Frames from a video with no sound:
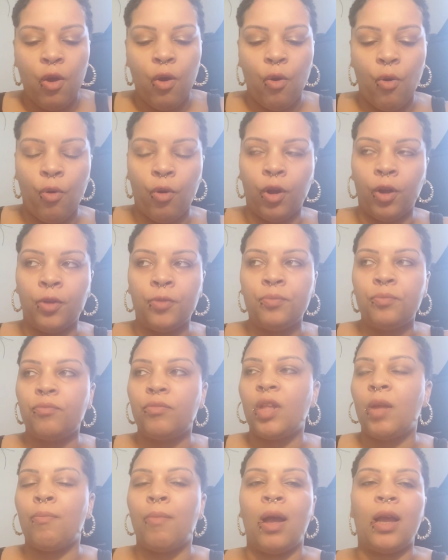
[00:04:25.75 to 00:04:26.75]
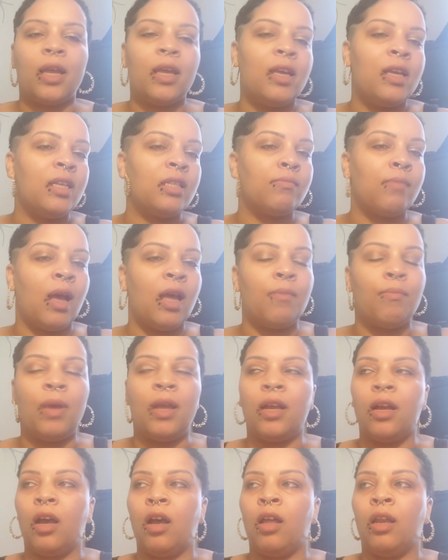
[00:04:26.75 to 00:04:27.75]
or my kids might
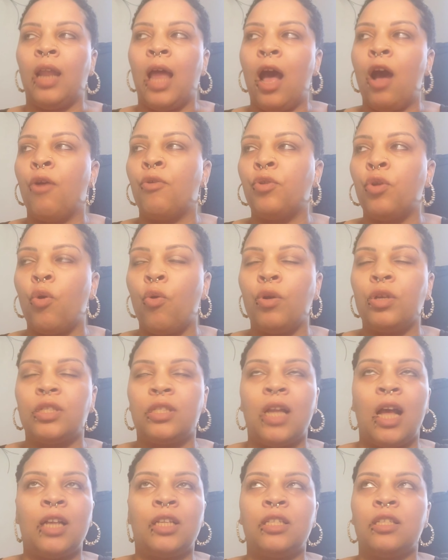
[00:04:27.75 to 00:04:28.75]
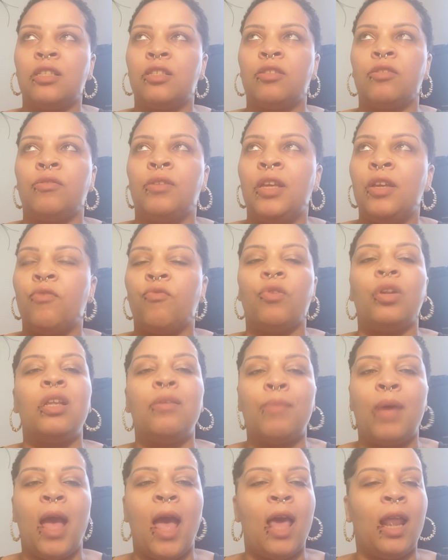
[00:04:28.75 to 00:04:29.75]
make a loud noise, and I just get
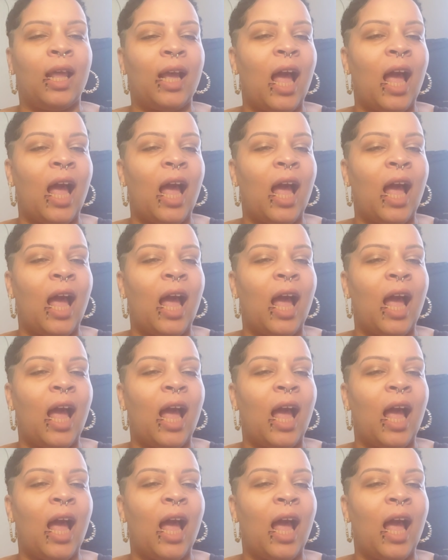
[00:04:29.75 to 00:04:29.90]
really mad.